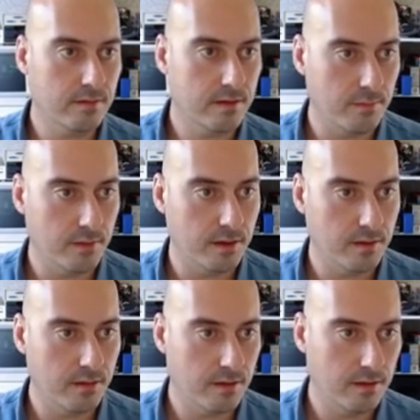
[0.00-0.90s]
Get
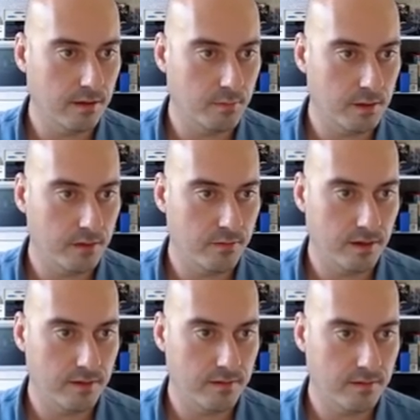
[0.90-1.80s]
my IP
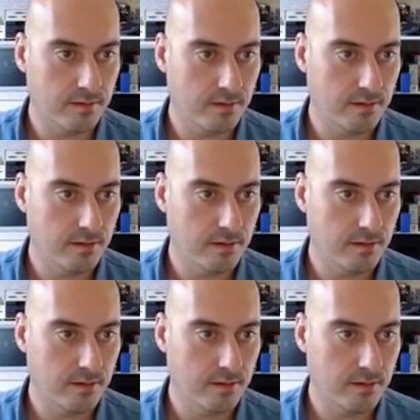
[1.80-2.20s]
address